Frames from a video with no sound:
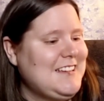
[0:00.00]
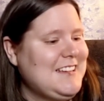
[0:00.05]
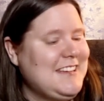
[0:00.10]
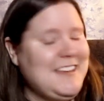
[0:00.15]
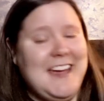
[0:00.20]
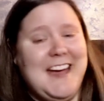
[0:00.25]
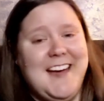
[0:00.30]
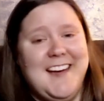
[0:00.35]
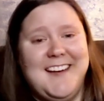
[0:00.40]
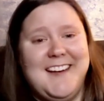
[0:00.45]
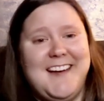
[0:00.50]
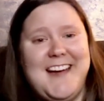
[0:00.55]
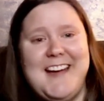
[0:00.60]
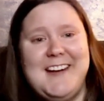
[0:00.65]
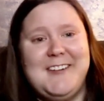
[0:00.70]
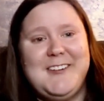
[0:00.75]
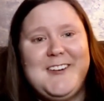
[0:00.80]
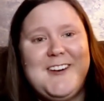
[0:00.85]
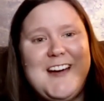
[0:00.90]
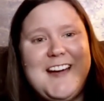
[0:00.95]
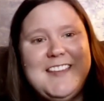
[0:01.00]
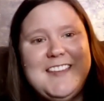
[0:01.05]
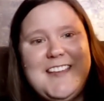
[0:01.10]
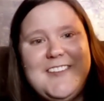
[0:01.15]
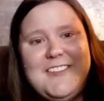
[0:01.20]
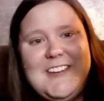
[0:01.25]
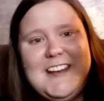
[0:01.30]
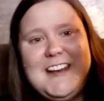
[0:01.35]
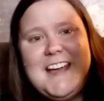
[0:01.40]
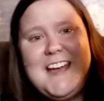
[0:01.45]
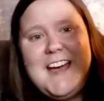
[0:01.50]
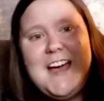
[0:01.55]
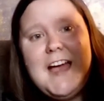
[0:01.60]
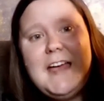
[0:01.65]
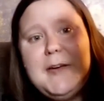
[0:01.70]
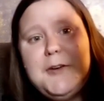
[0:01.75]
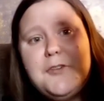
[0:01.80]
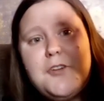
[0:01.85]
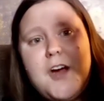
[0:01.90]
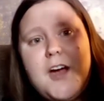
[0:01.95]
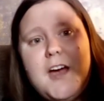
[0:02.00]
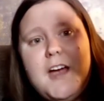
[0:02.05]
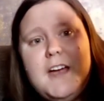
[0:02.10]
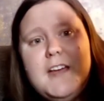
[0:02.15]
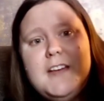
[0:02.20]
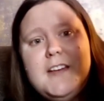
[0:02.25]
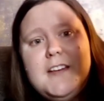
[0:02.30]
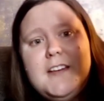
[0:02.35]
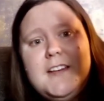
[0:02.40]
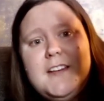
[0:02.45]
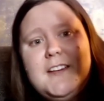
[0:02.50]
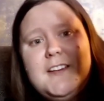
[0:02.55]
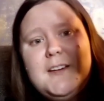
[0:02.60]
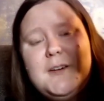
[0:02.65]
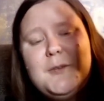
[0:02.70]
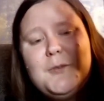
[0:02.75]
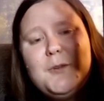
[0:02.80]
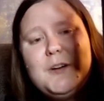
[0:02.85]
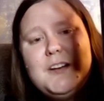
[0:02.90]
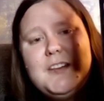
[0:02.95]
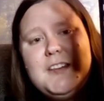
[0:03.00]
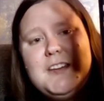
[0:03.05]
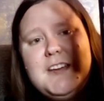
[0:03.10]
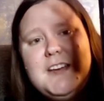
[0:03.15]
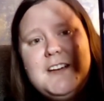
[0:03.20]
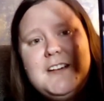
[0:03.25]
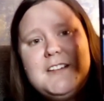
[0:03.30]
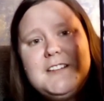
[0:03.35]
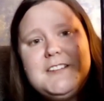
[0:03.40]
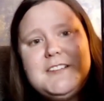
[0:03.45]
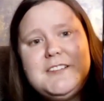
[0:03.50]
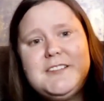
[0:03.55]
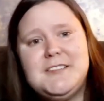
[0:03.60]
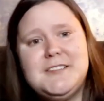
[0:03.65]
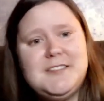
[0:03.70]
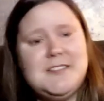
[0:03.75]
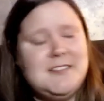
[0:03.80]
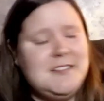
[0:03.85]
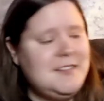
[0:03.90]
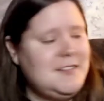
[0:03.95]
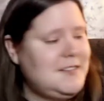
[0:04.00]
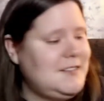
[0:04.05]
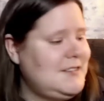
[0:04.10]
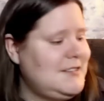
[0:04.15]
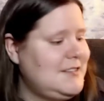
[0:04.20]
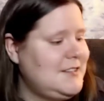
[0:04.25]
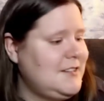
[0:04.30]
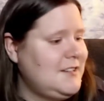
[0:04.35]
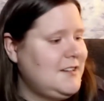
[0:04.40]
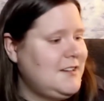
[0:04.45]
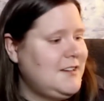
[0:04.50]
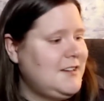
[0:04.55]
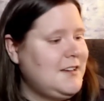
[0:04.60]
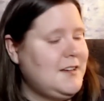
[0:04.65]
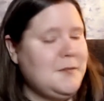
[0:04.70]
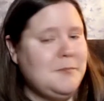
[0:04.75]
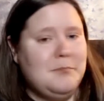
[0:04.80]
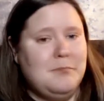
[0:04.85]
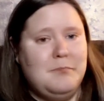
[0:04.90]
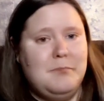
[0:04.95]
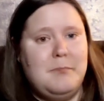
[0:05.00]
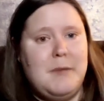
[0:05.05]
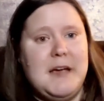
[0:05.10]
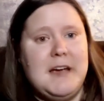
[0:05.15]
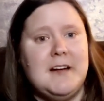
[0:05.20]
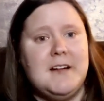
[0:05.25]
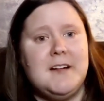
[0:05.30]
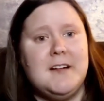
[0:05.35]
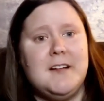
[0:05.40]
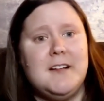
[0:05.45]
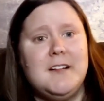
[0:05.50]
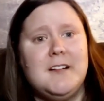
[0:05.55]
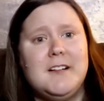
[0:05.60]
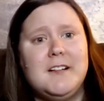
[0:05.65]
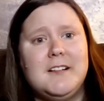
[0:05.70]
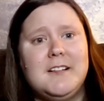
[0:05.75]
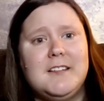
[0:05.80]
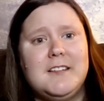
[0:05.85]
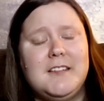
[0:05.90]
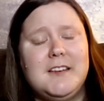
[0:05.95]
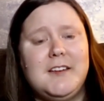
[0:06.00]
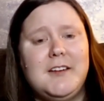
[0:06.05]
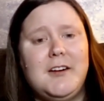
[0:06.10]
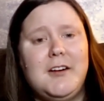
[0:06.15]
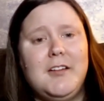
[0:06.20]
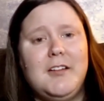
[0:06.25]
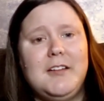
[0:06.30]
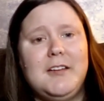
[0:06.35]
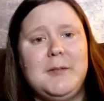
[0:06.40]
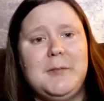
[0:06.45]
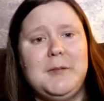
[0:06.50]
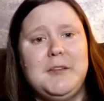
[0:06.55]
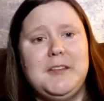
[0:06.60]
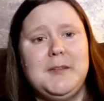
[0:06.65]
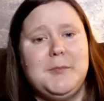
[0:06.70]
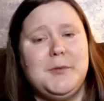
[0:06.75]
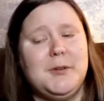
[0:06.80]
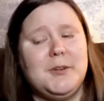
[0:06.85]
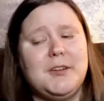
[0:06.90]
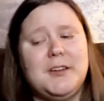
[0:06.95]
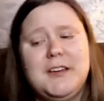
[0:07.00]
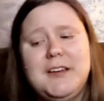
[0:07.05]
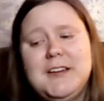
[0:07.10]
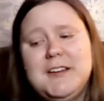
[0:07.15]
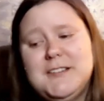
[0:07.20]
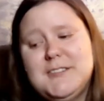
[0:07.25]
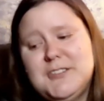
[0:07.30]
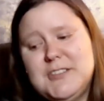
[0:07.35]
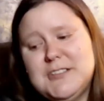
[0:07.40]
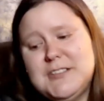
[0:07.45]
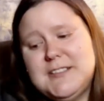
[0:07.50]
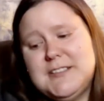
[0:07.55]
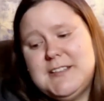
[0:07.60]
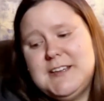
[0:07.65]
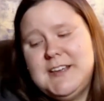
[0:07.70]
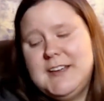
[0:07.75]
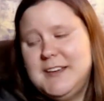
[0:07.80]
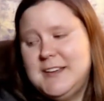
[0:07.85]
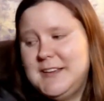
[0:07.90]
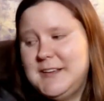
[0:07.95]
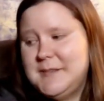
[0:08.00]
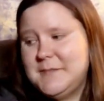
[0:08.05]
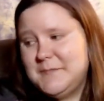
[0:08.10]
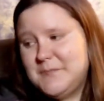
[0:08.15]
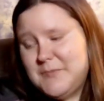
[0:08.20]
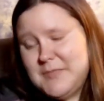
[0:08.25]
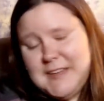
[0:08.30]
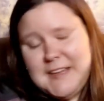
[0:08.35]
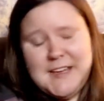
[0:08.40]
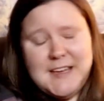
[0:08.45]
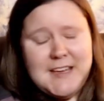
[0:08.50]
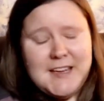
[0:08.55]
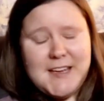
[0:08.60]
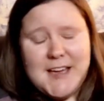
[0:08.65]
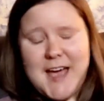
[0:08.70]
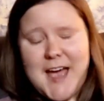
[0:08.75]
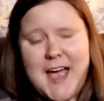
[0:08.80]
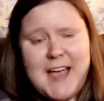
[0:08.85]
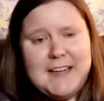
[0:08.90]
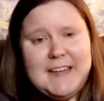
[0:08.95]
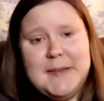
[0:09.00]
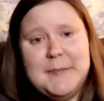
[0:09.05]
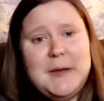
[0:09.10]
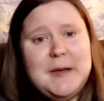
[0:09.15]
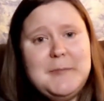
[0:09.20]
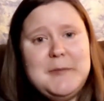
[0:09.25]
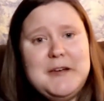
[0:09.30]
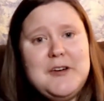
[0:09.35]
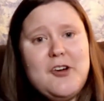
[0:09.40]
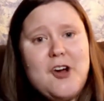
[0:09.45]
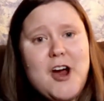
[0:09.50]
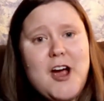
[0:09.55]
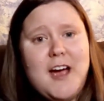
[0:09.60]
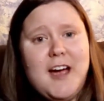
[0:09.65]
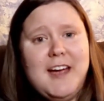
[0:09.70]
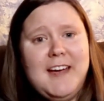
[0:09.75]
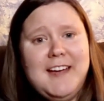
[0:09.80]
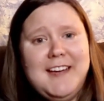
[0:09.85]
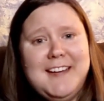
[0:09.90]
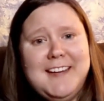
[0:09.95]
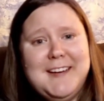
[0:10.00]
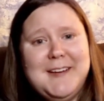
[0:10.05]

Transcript: Yeah, I don't know. I love it. I cried. One of the characters, Bear, they call him in the book, just, he made me cry.